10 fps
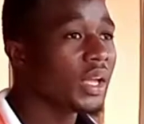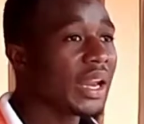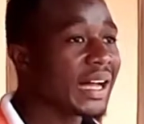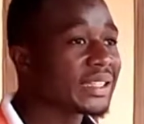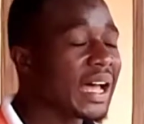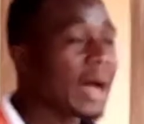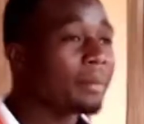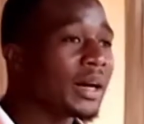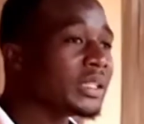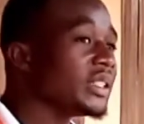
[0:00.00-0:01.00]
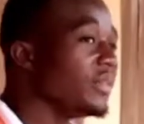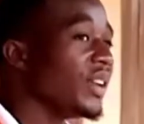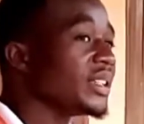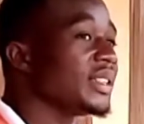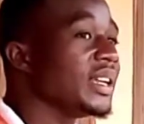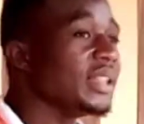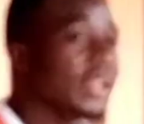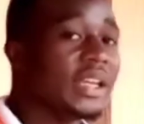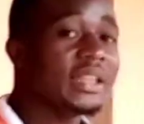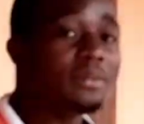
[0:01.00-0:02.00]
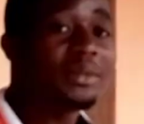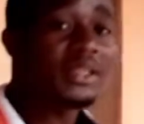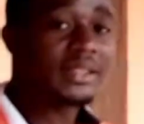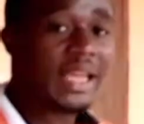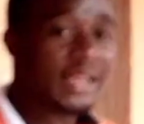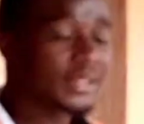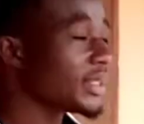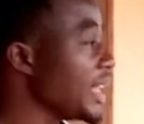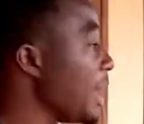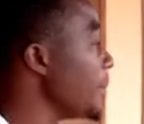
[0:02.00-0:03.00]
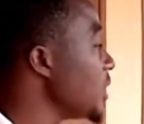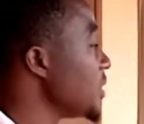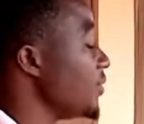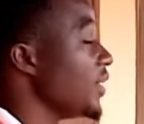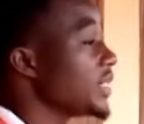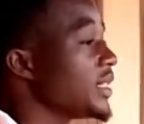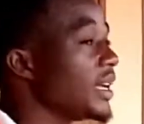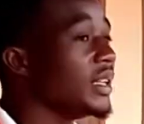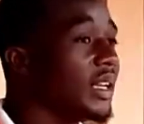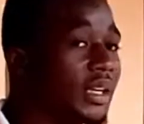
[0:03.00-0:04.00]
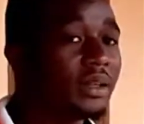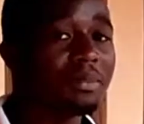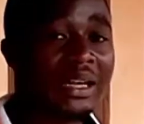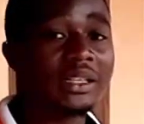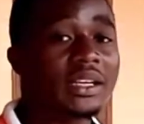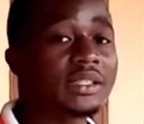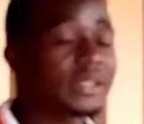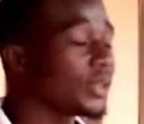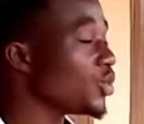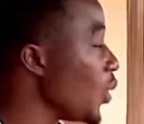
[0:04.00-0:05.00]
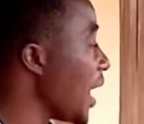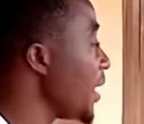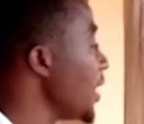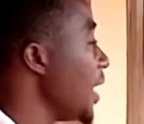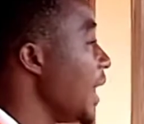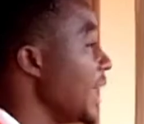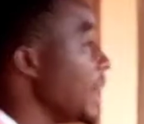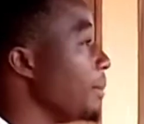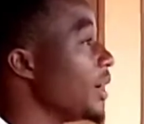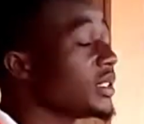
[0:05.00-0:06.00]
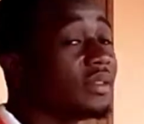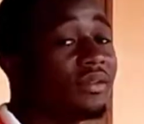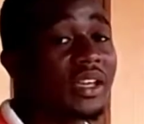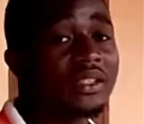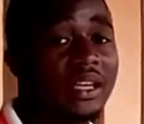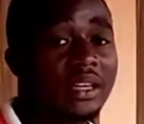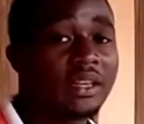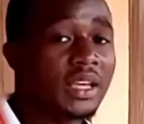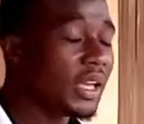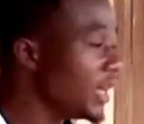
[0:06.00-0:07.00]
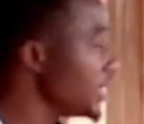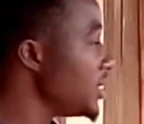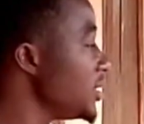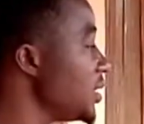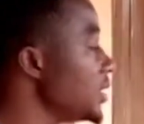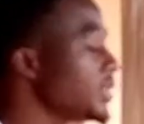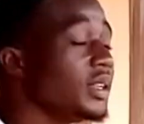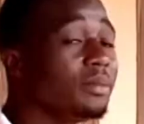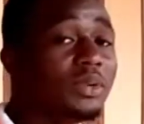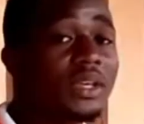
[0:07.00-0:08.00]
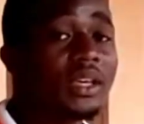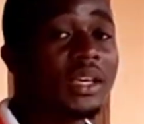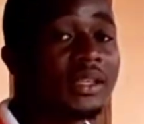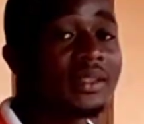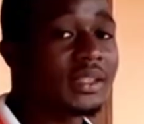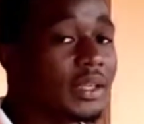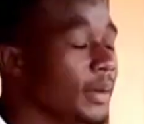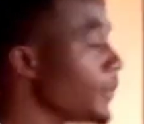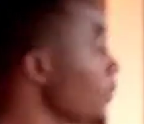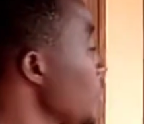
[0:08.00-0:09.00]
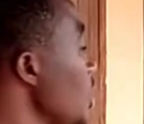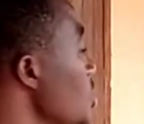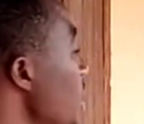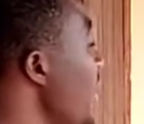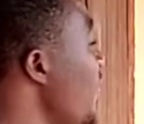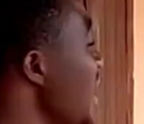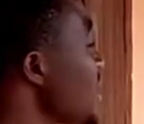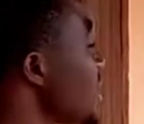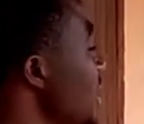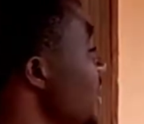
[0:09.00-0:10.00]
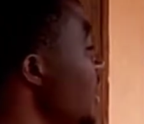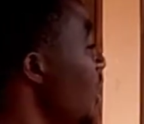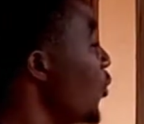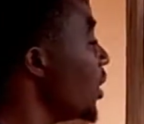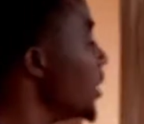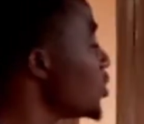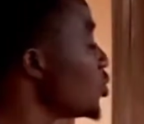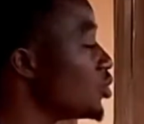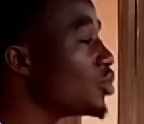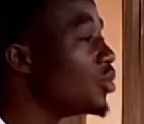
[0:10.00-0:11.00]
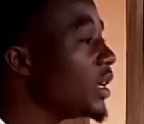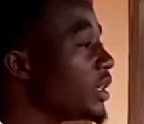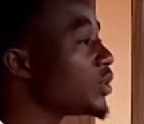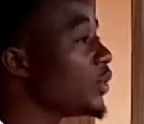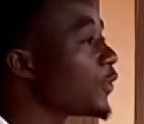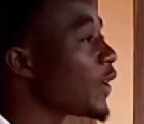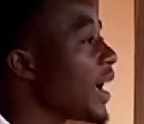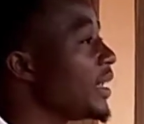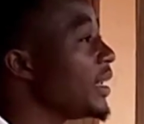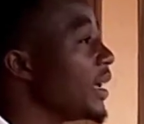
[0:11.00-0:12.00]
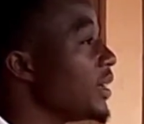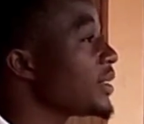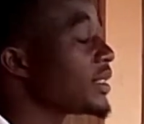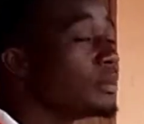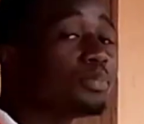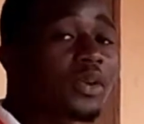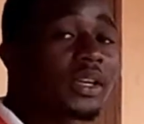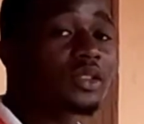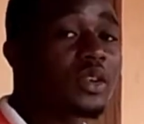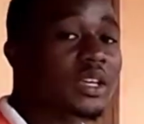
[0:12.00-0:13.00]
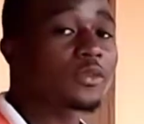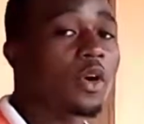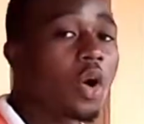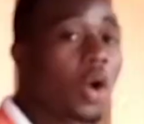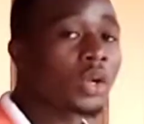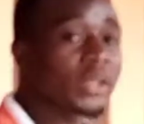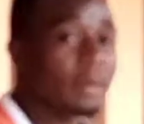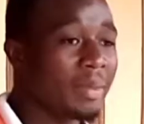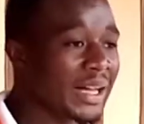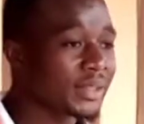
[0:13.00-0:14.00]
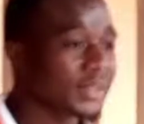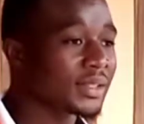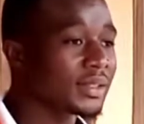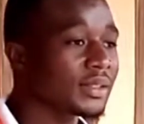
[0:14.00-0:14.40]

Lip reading: that the amount invested in ADB is X, the amount invested in Barclays is Y, and the amount invested in GCB is Z. So the first thing we need to do is to find the simple interest for all the banks.